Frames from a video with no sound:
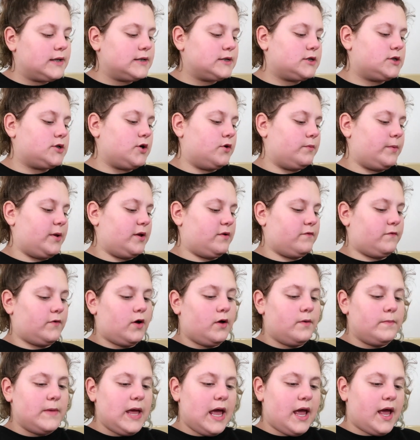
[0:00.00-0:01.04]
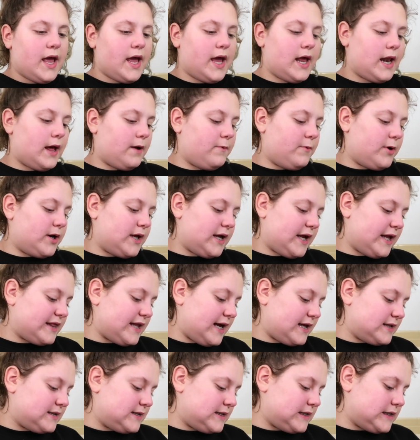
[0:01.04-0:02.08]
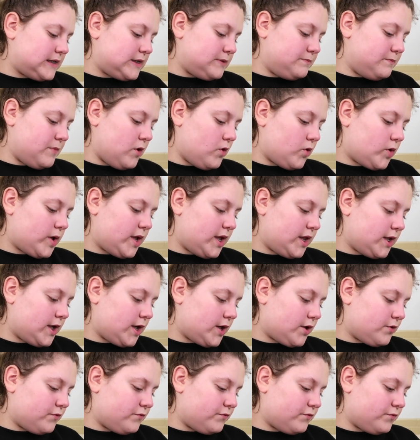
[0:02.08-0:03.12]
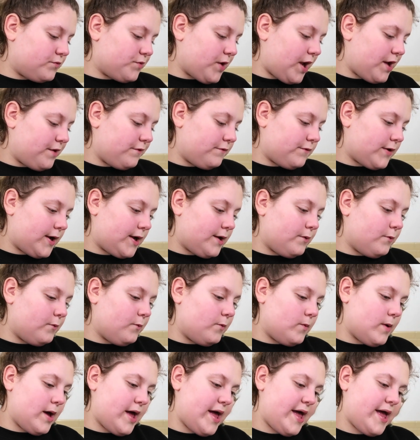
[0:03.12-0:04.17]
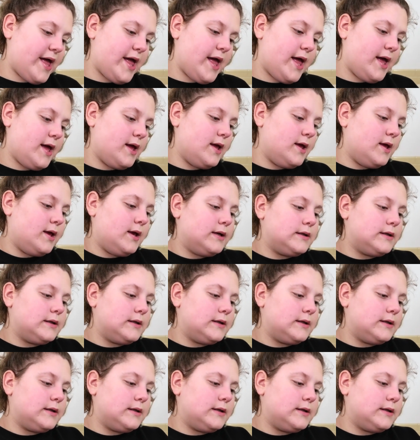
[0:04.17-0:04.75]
so beautiful, and I want to get that smoky look right away.